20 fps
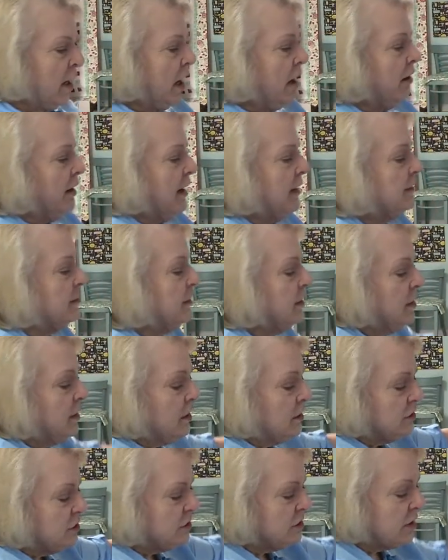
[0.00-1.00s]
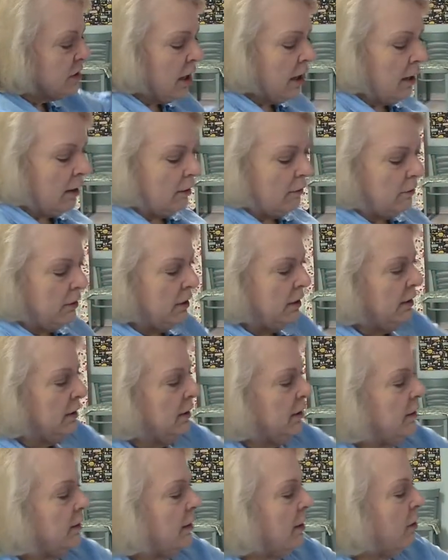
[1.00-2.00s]
All right. So,
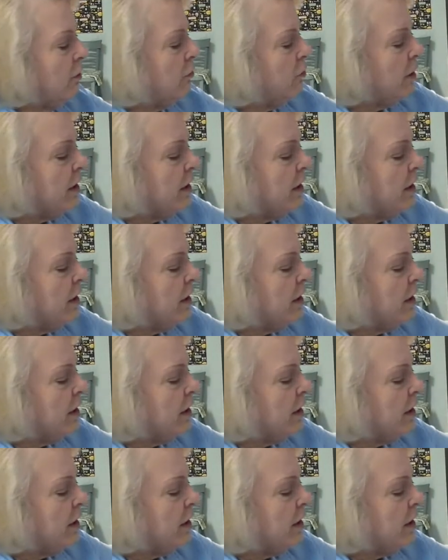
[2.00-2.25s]
I'll